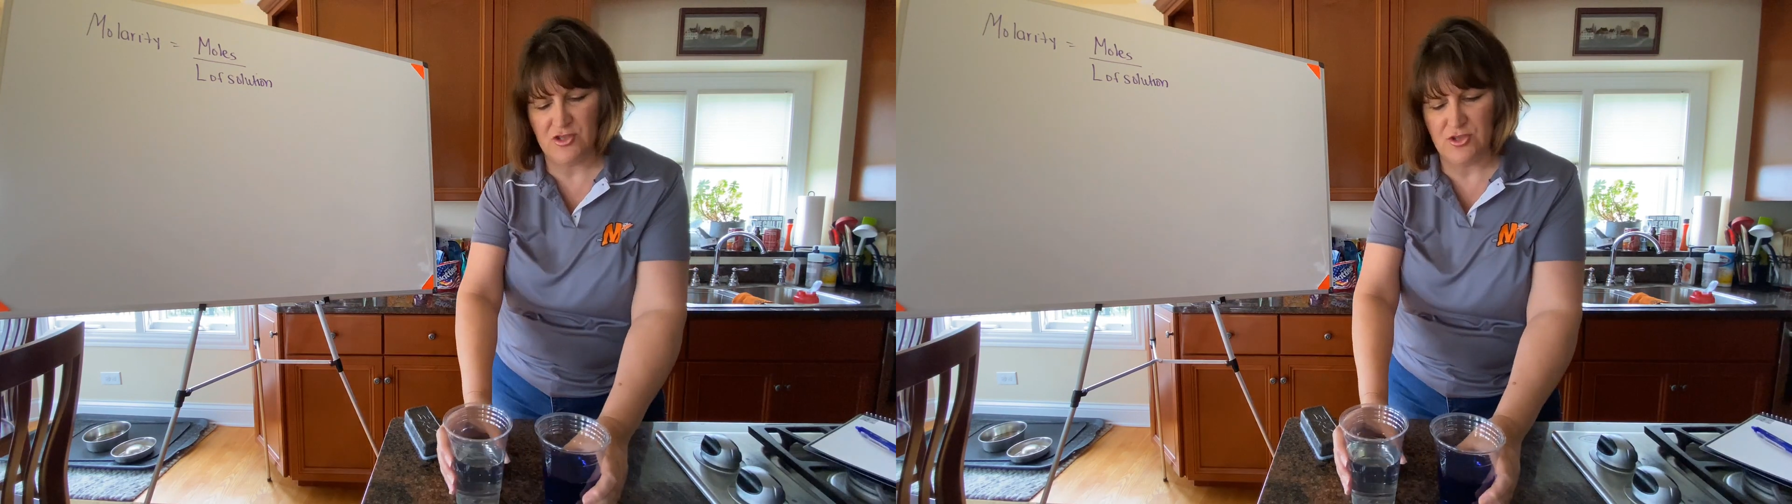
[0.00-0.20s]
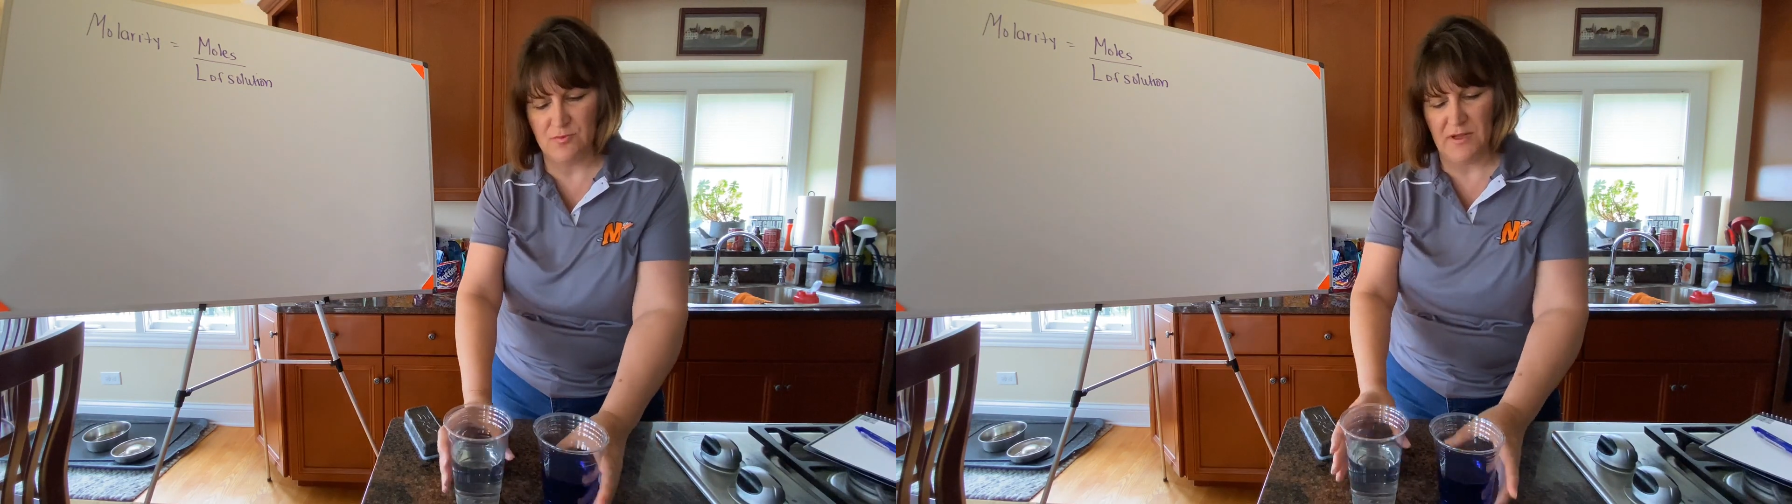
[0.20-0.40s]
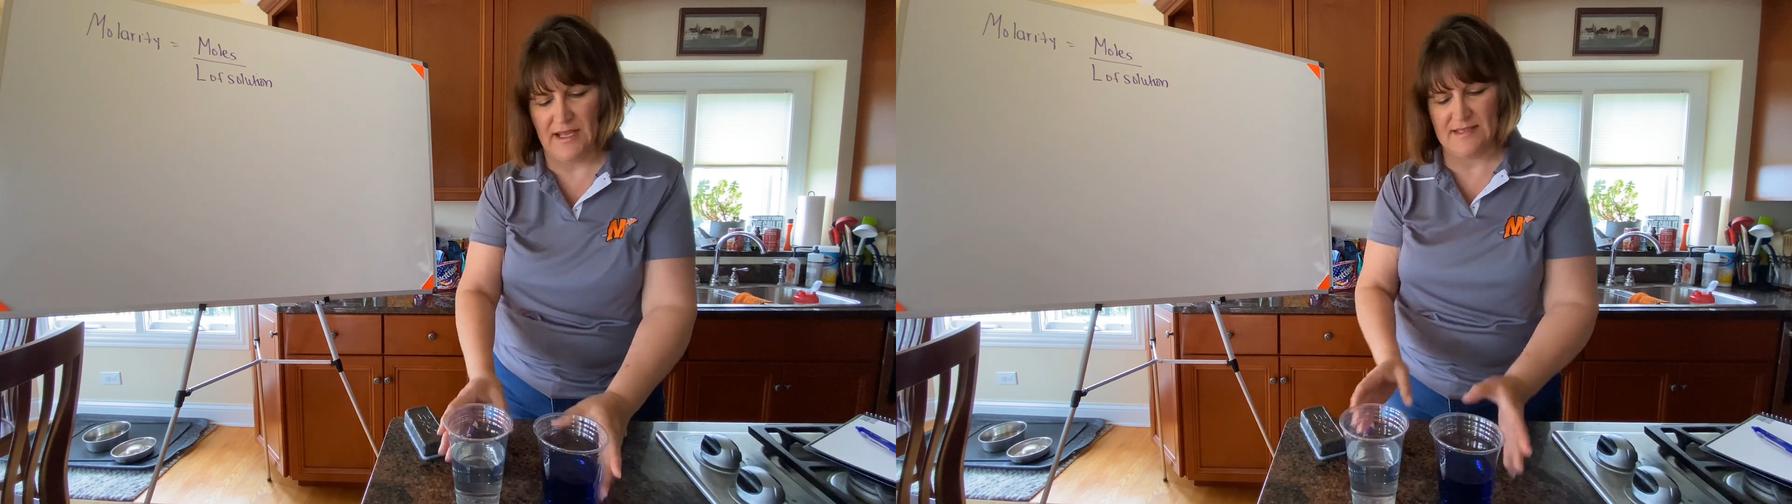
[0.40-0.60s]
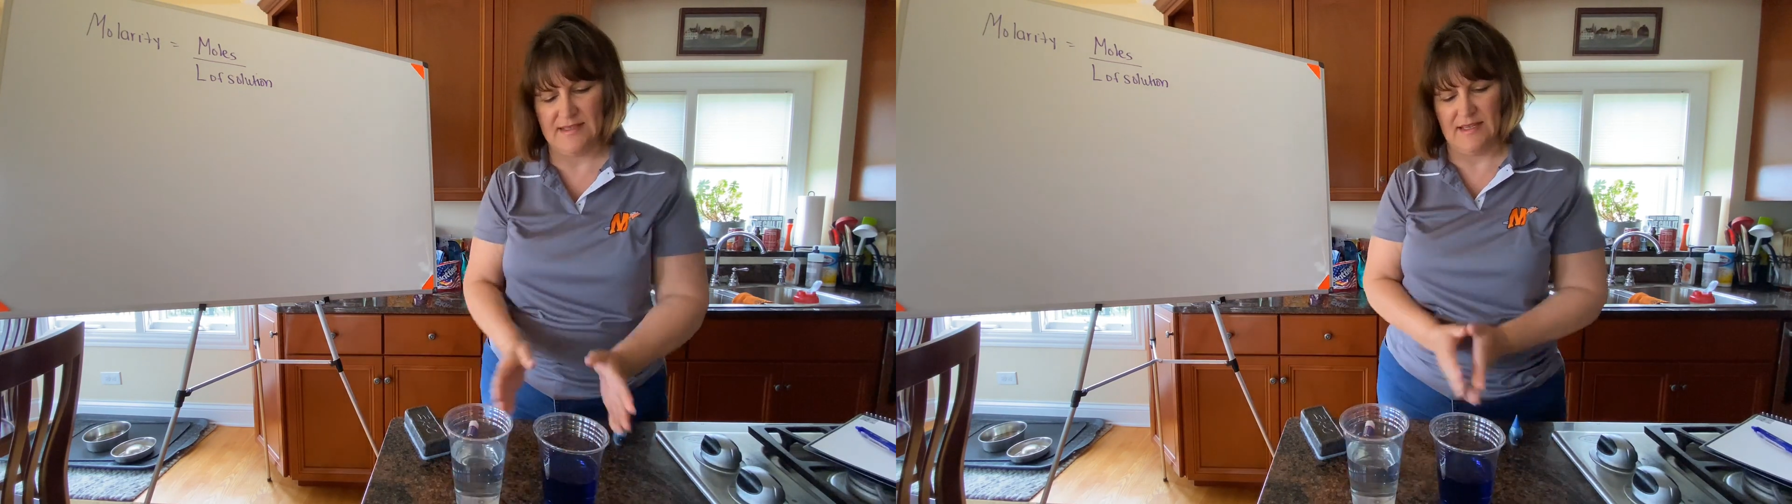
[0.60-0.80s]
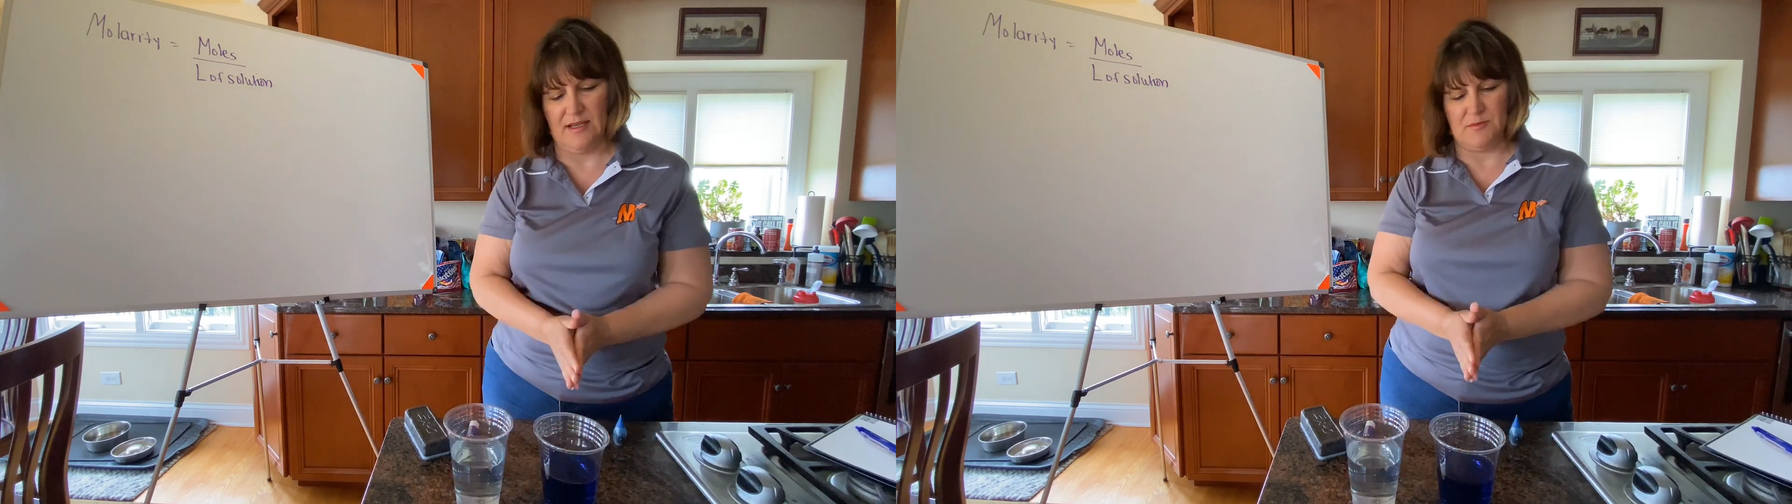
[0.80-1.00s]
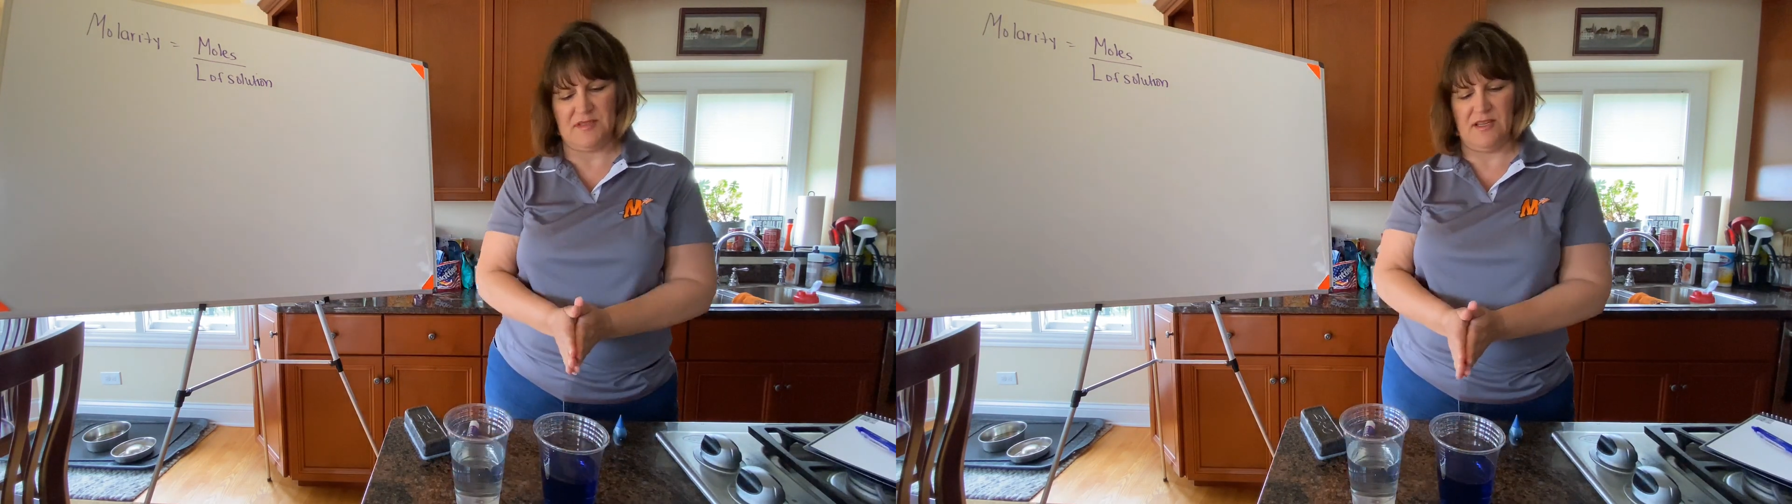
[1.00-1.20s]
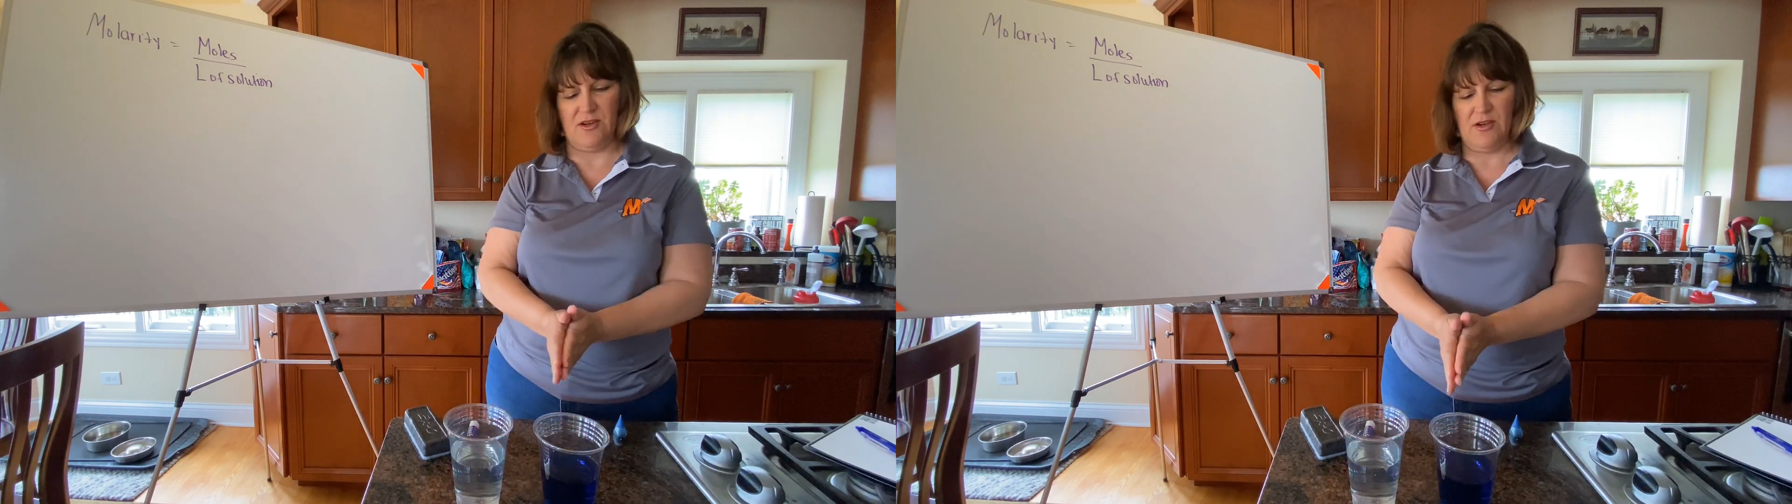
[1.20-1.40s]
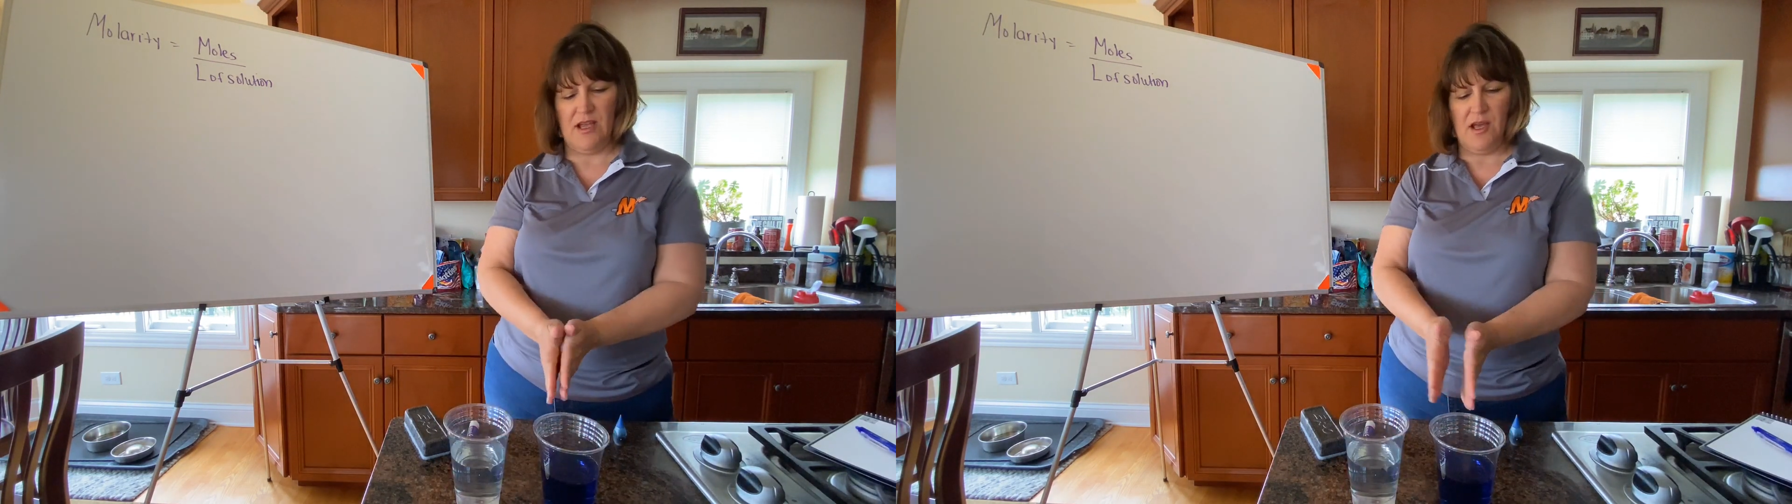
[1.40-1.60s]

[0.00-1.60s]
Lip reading: two plastic cups here,